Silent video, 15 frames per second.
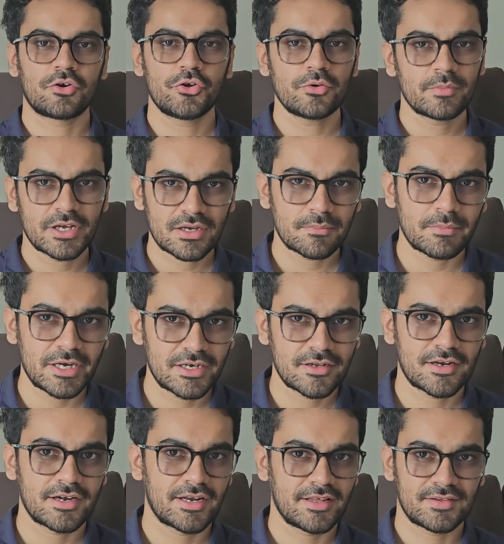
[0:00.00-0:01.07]
How do you become
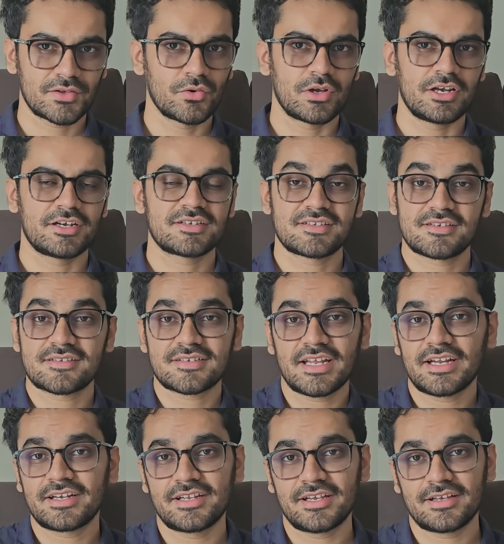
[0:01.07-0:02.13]
better at SQL? It's just
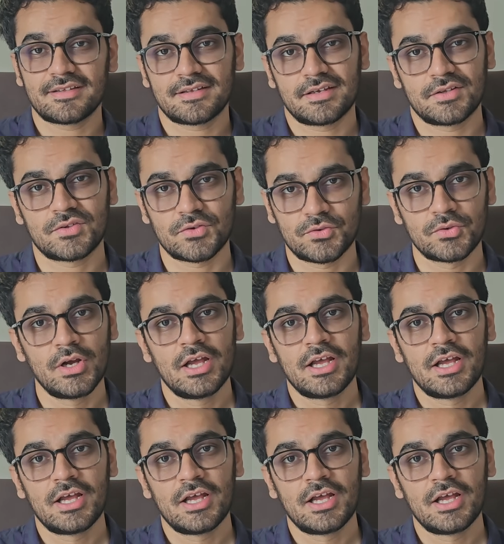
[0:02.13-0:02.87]
like DSA. So